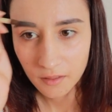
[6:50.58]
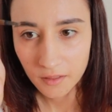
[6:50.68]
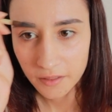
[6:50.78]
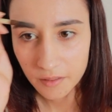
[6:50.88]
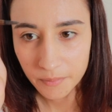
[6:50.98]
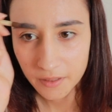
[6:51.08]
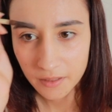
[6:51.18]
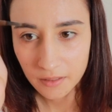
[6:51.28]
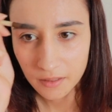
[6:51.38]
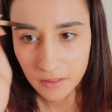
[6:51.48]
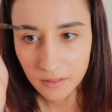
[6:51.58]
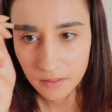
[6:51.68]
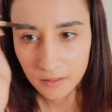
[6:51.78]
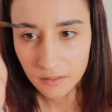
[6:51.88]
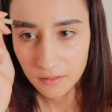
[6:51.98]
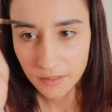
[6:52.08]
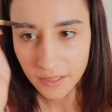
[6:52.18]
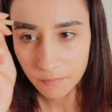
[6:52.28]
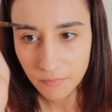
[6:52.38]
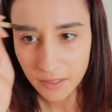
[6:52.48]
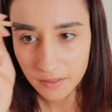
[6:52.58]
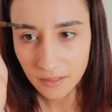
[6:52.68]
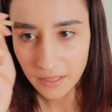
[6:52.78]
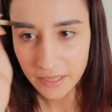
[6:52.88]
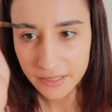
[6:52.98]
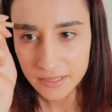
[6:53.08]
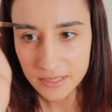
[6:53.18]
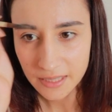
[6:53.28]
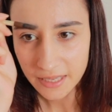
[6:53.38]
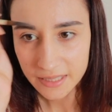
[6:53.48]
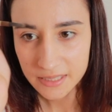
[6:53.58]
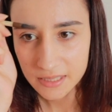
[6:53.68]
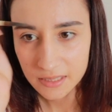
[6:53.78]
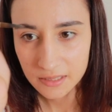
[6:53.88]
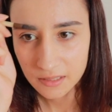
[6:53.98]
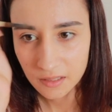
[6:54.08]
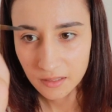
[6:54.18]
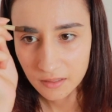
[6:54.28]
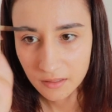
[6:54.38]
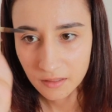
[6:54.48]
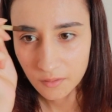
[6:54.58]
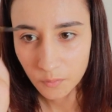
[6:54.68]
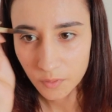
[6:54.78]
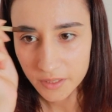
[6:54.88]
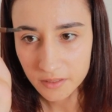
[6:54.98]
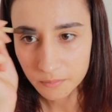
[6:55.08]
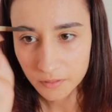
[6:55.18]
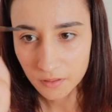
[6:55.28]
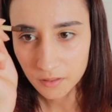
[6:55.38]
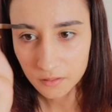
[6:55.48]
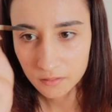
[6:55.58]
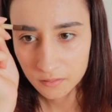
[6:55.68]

a little bit, like make the lines less visible.